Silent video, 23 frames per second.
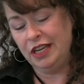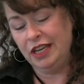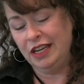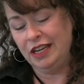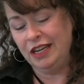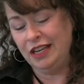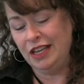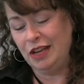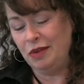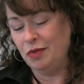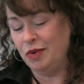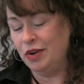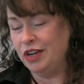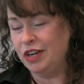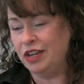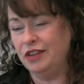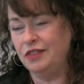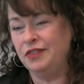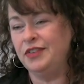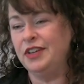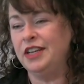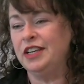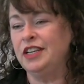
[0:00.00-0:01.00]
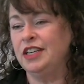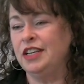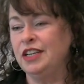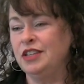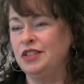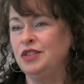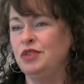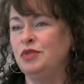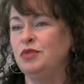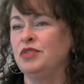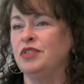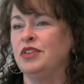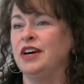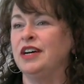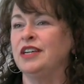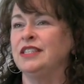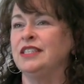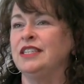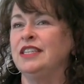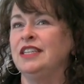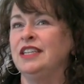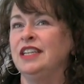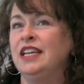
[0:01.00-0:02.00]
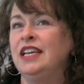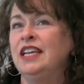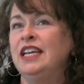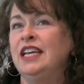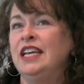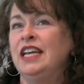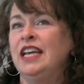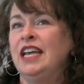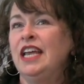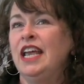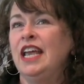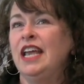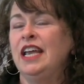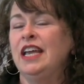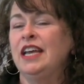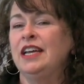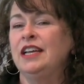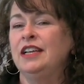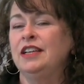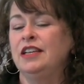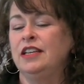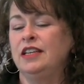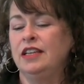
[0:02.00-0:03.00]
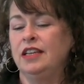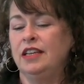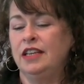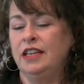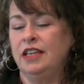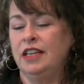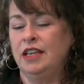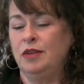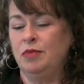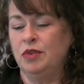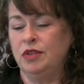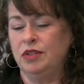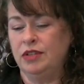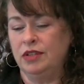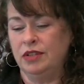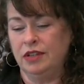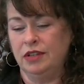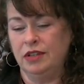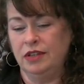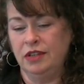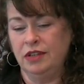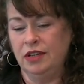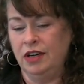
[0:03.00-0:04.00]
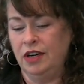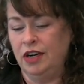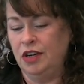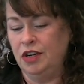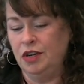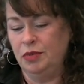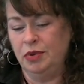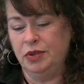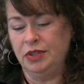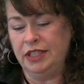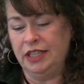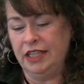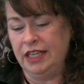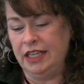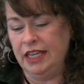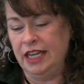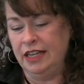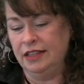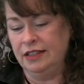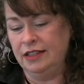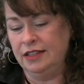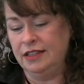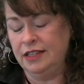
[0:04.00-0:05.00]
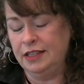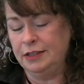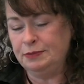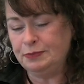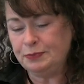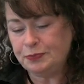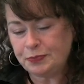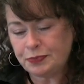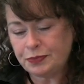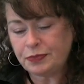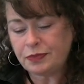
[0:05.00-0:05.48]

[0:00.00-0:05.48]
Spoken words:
and they weren't going to fit in his new closet, and he was 100% against it.